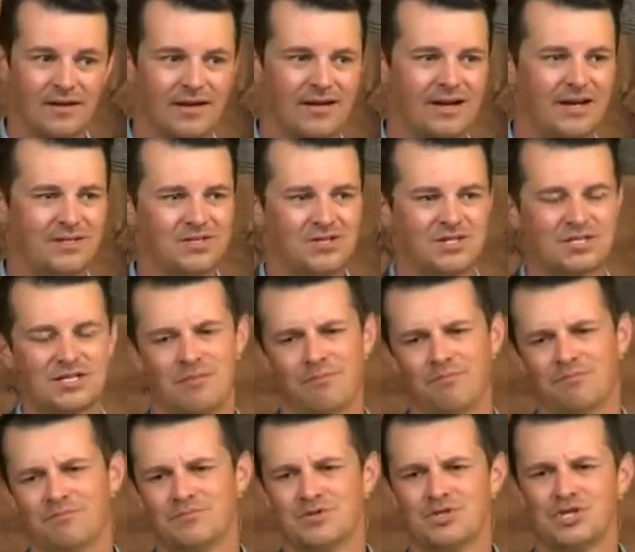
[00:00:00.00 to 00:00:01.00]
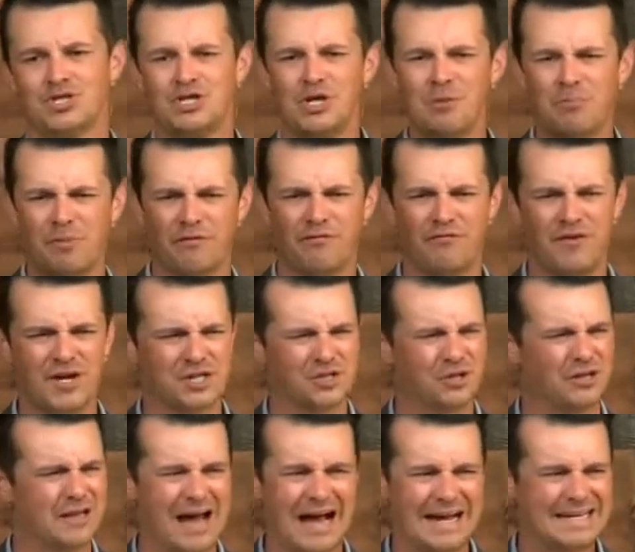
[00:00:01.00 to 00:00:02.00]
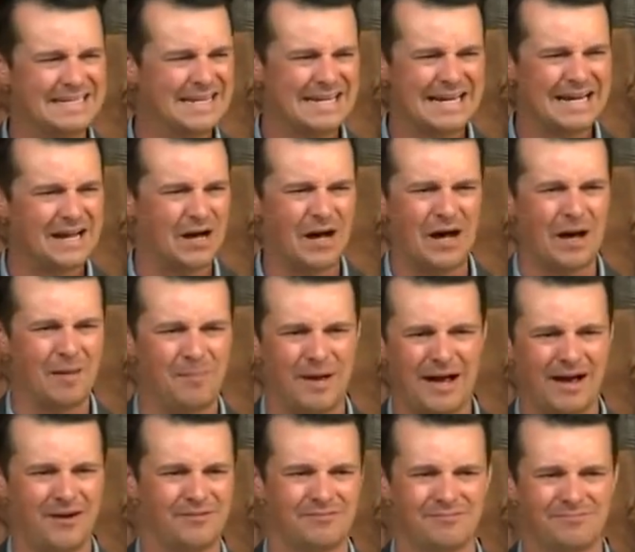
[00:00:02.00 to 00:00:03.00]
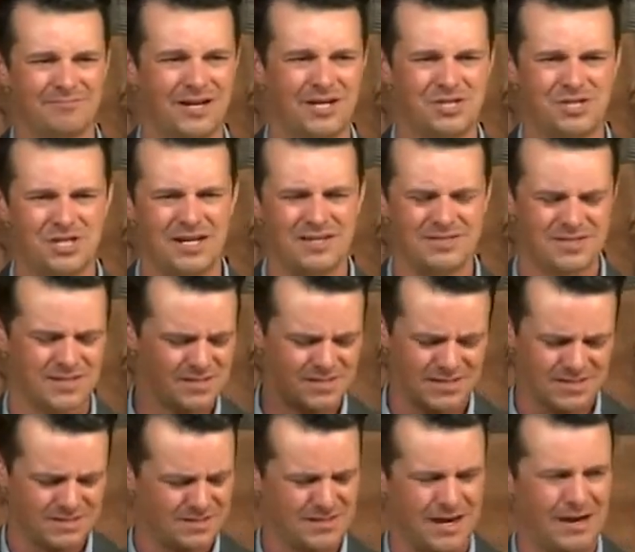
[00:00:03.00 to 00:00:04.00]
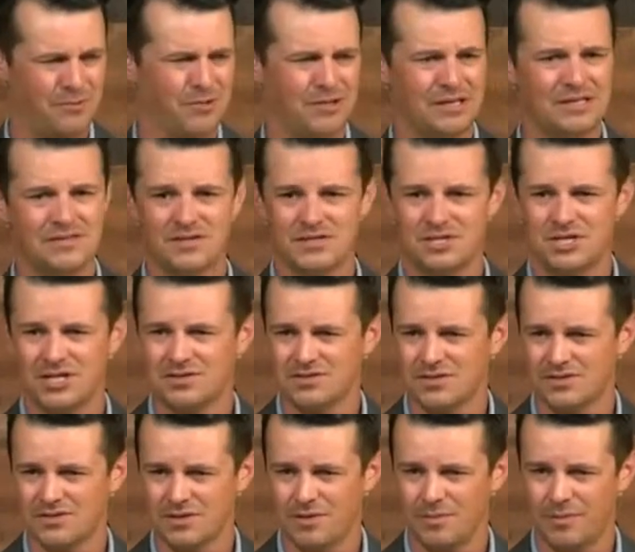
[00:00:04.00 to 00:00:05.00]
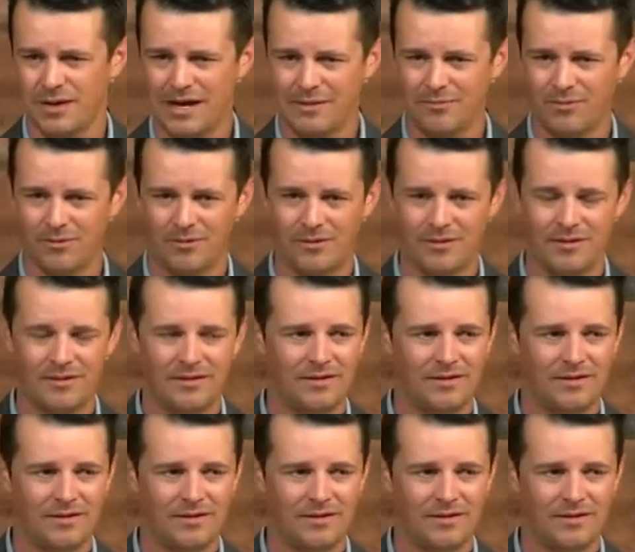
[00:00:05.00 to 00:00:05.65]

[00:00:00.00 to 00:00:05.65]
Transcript: and not just some superficial idea about a Jesus that's not really the Jesus of the Bible.